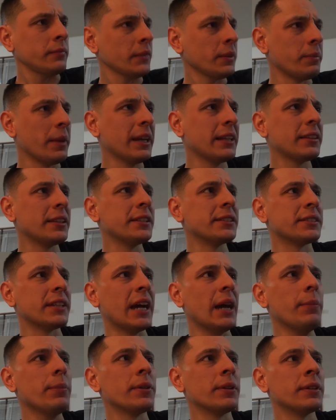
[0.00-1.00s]
make things
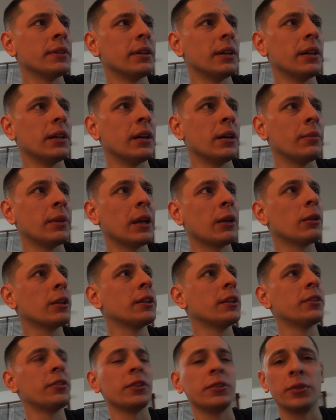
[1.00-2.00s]
happen. Not only
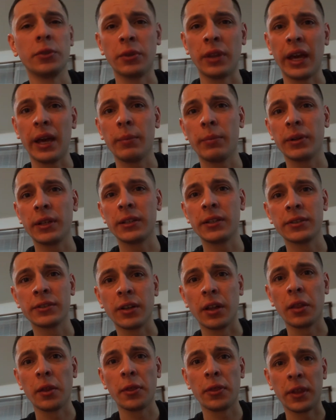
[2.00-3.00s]
does he do that, but he does
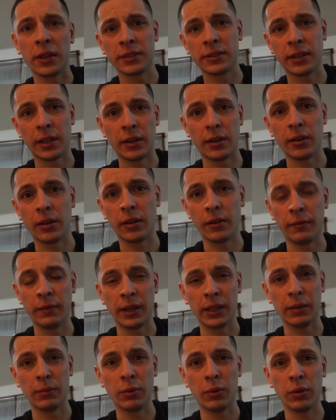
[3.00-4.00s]
other things that are
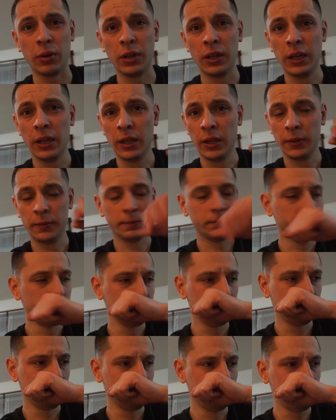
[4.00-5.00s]
available.
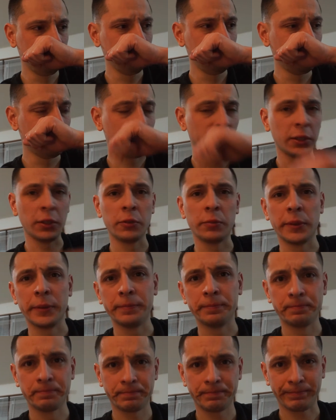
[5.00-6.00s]
Excuse
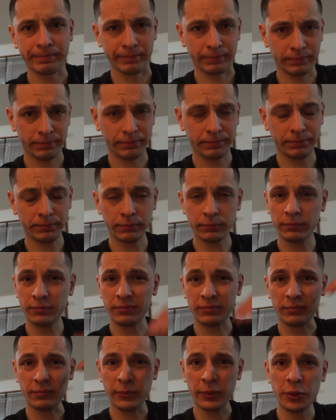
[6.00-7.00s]
me.
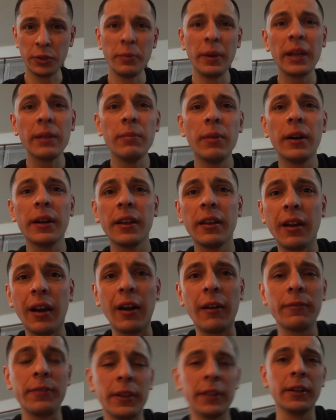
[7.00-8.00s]
To make money
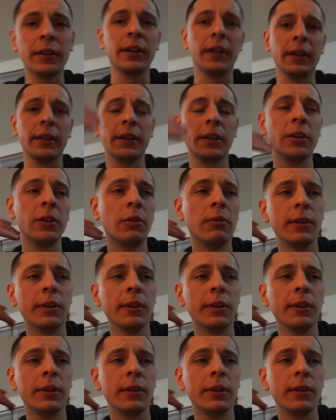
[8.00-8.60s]
off the internet, you